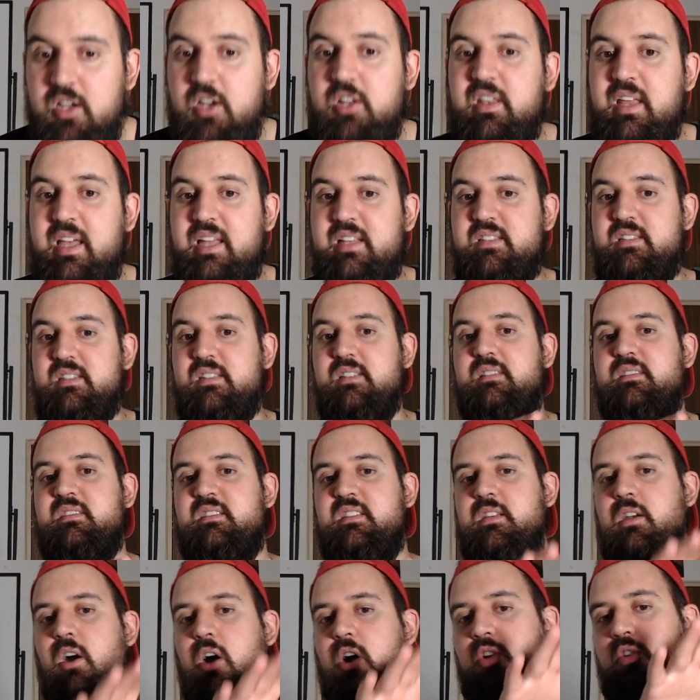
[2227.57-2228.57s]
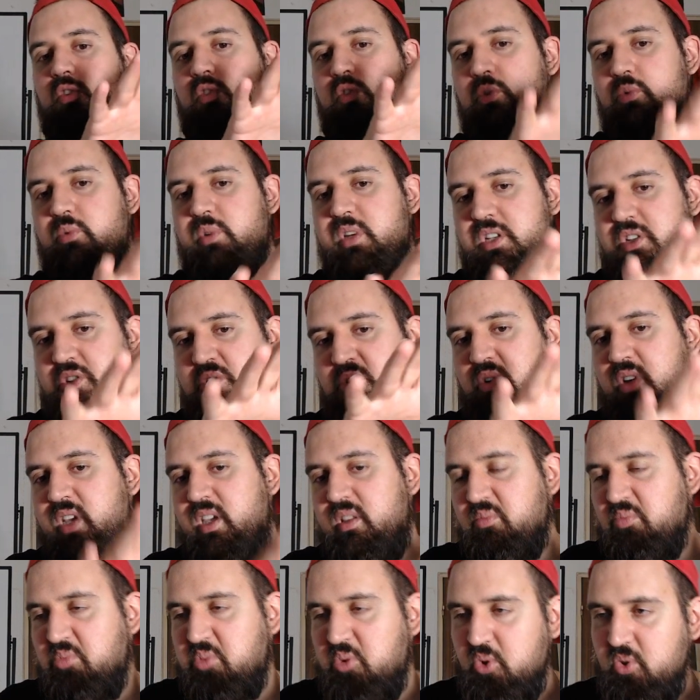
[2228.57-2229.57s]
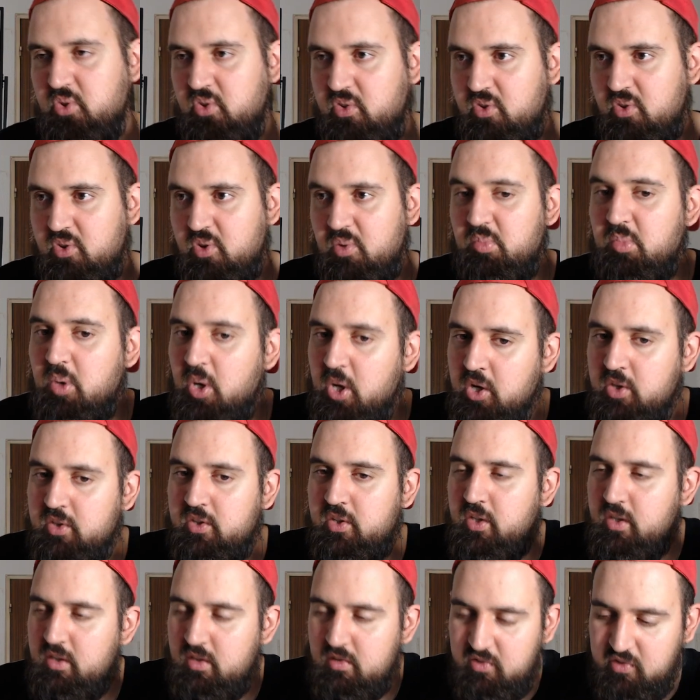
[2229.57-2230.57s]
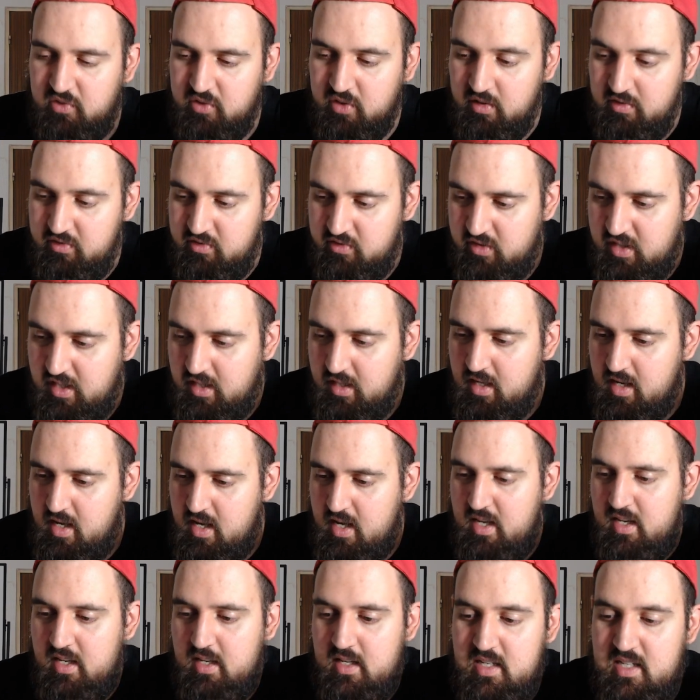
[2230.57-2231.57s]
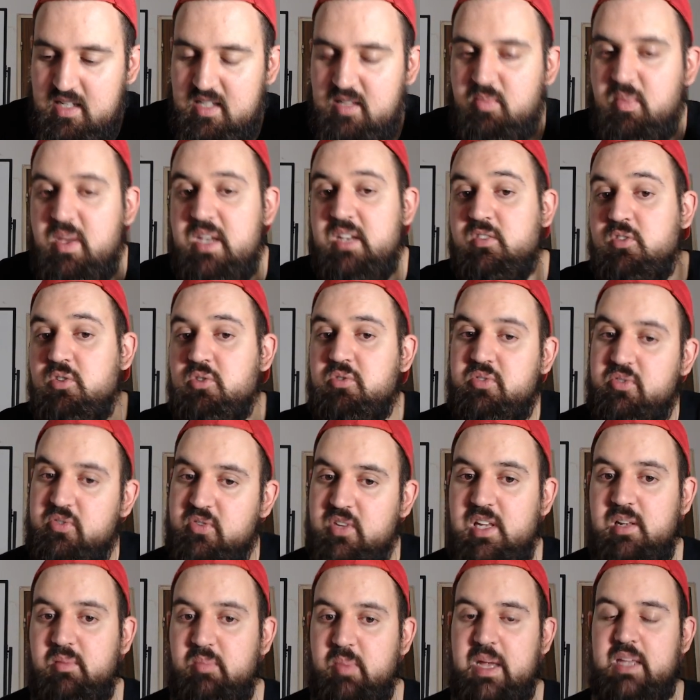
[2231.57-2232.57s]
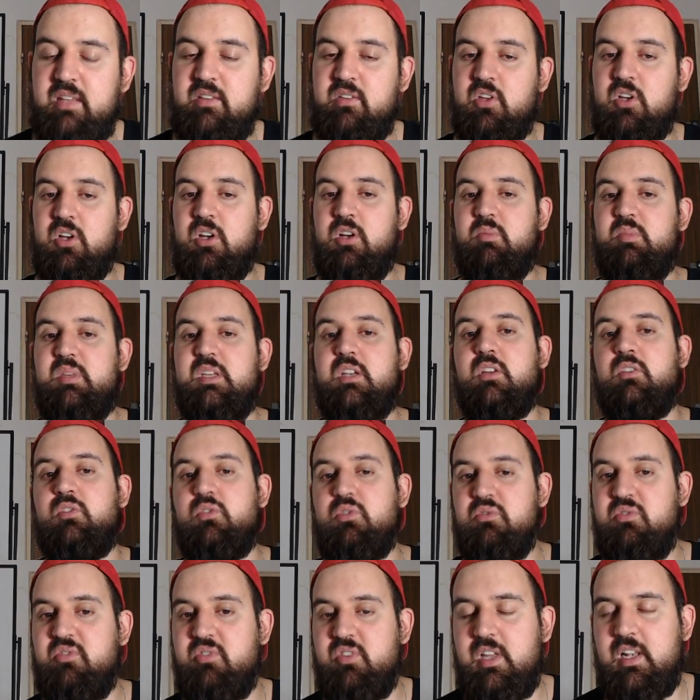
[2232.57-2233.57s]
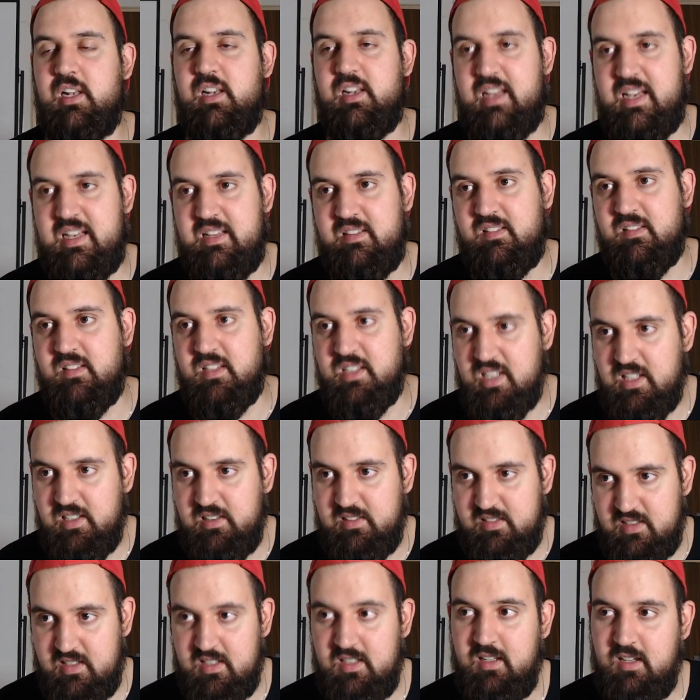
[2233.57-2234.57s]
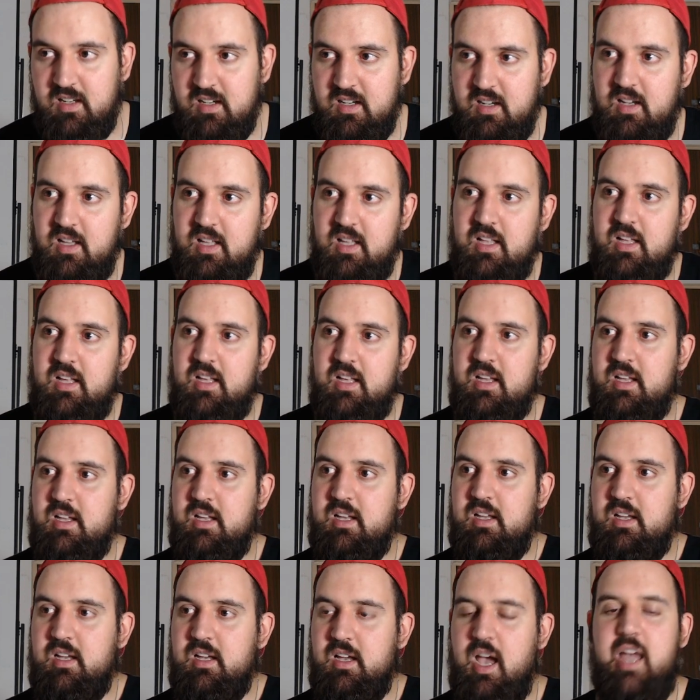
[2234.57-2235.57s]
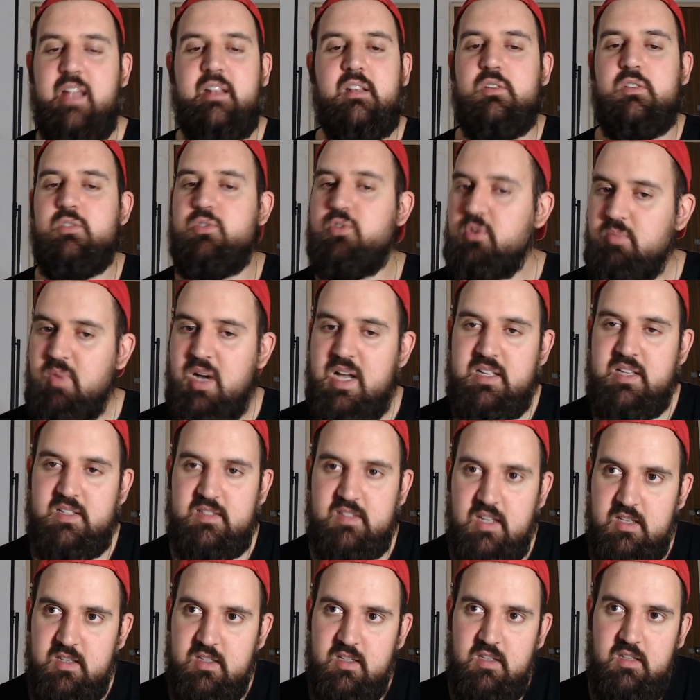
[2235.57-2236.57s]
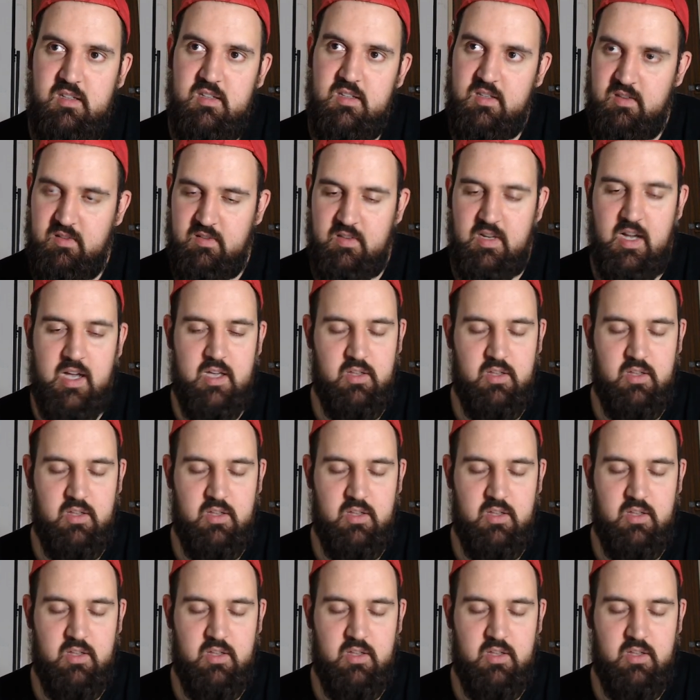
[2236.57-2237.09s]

an entity onto which you can put the burden of suffering, it makes you feel better because you feel less guilty. And humans, they need this. I